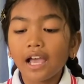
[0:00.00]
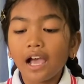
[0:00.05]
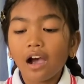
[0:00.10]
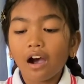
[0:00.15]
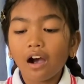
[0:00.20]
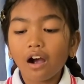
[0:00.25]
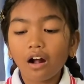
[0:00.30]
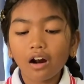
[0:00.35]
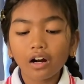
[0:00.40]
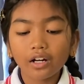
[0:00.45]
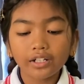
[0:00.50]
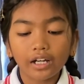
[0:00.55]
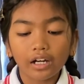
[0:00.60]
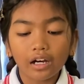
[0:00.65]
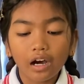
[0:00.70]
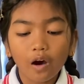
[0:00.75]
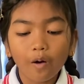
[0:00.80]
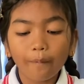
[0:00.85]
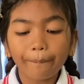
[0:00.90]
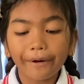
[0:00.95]
All the
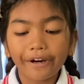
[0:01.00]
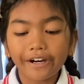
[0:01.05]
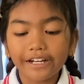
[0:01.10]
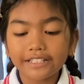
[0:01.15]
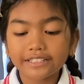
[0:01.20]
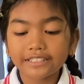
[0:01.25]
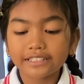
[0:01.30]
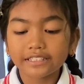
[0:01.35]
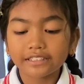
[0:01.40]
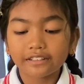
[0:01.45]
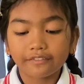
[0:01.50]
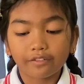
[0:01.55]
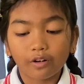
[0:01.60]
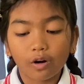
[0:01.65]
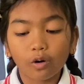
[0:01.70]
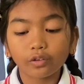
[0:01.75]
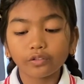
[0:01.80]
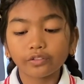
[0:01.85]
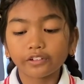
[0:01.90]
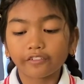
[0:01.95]
Hoppers
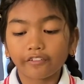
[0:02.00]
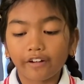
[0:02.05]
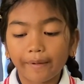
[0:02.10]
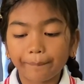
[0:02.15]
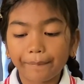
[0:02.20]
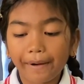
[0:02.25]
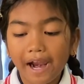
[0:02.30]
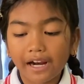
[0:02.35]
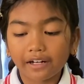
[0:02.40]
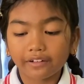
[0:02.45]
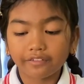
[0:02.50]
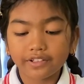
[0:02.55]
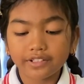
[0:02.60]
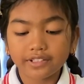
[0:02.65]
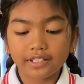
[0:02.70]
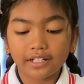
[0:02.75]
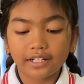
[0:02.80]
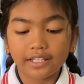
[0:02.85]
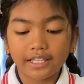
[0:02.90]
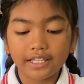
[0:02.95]
rode Grandpa
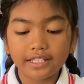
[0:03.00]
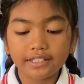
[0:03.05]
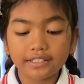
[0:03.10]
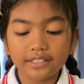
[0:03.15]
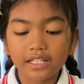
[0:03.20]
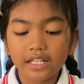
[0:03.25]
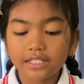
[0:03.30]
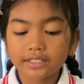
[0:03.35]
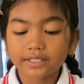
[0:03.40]
Grizzly's